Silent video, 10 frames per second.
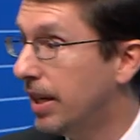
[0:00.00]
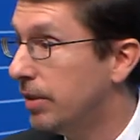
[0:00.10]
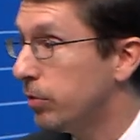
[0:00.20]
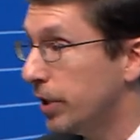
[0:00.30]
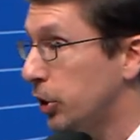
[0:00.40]

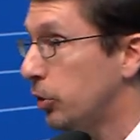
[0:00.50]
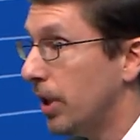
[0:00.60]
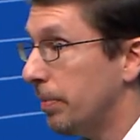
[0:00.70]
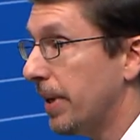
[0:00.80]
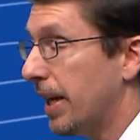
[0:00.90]
for this
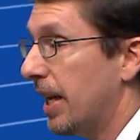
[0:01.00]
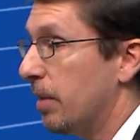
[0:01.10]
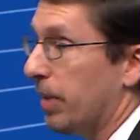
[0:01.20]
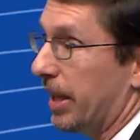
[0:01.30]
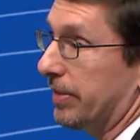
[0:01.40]
trip,
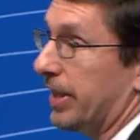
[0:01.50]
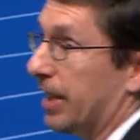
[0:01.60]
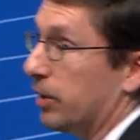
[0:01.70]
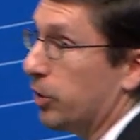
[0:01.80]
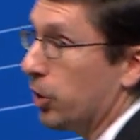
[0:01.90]
it might have
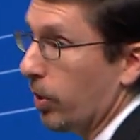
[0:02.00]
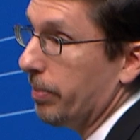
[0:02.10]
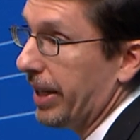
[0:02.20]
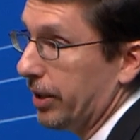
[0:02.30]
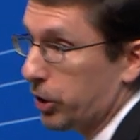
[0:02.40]
said, do you want to
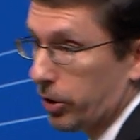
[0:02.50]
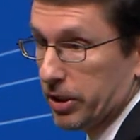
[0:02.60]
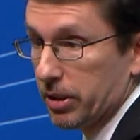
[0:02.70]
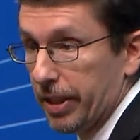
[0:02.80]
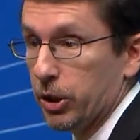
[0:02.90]
buy
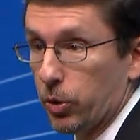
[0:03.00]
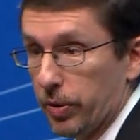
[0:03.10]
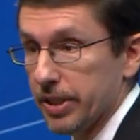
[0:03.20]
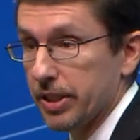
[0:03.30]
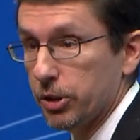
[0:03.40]
insurance to make sure
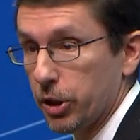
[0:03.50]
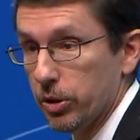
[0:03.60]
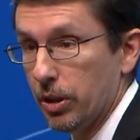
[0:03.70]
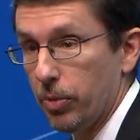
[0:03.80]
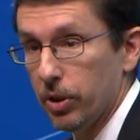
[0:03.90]
this
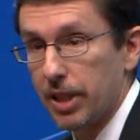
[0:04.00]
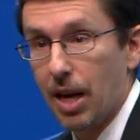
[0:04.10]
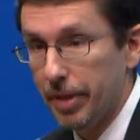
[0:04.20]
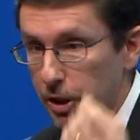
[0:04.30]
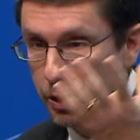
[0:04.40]
shows up on
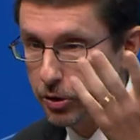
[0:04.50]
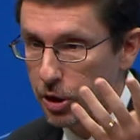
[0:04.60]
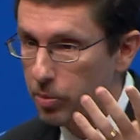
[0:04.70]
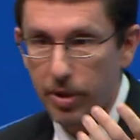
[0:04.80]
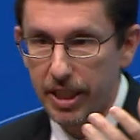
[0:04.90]
time? And it shows
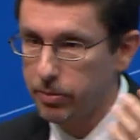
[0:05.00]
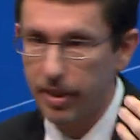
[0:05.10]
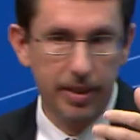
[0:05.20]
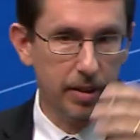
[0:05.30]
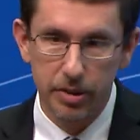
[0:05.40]
you the price
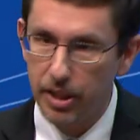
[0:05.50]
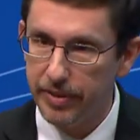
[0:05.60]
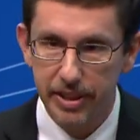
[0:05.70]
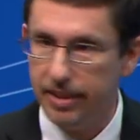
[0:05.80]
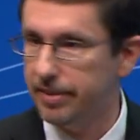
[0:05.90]
right there,
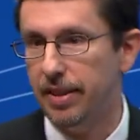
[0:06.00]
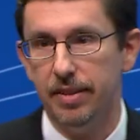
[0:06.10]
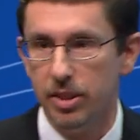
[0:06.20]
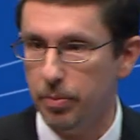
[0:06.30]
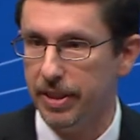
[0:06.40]
17
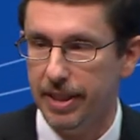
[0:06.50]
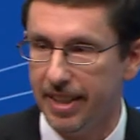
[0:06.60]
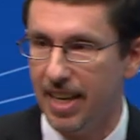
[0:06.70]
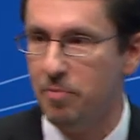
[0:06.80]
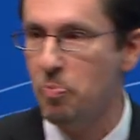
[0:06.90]
cents, something like
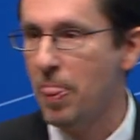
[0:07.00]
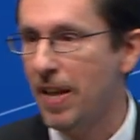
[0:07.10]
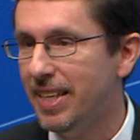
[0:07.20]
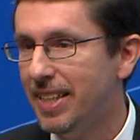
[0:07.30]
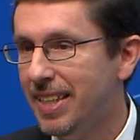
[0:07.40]
that.
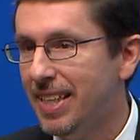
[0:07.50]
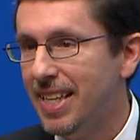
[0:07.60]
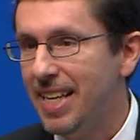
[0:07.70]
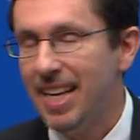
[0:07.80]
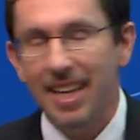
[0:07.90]

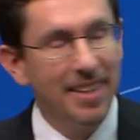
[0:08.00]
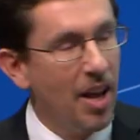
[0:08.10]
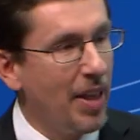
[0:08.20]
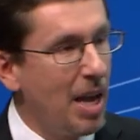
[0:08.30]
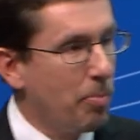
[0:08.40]

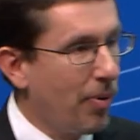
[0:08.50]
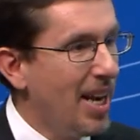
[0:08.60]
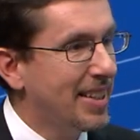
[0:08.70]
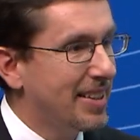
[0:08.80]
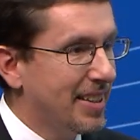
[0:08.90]
Now that
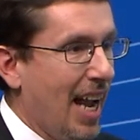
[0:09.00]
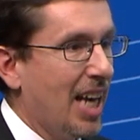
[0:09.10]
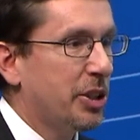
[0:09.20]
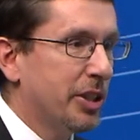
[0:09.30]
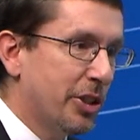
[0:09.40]
price is
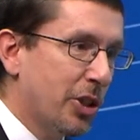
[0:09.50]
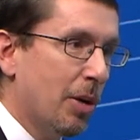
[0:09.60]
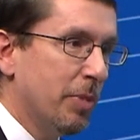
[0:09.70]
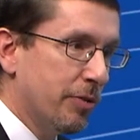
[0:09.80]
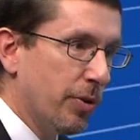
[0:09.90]
actually
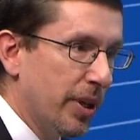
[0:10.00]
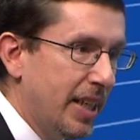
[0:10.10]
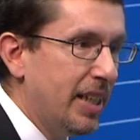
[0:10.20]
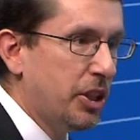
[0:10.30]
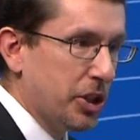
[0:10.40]
determined for
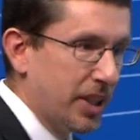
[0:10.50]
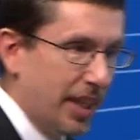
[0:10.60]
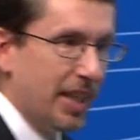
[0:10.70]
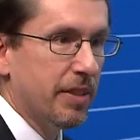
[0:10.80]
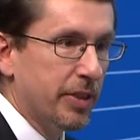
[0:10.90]
each
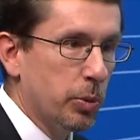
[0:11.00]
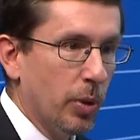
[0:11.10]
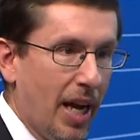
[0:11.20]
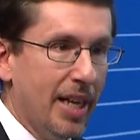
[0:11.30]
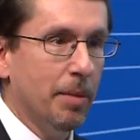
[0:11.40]

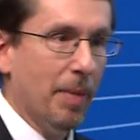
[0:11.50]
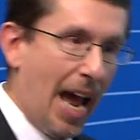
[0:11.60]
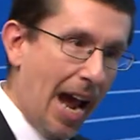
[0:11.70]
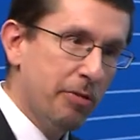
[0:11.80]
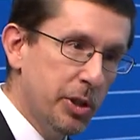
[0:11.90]
individual item
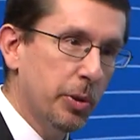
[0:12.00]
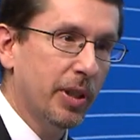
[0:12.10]
after you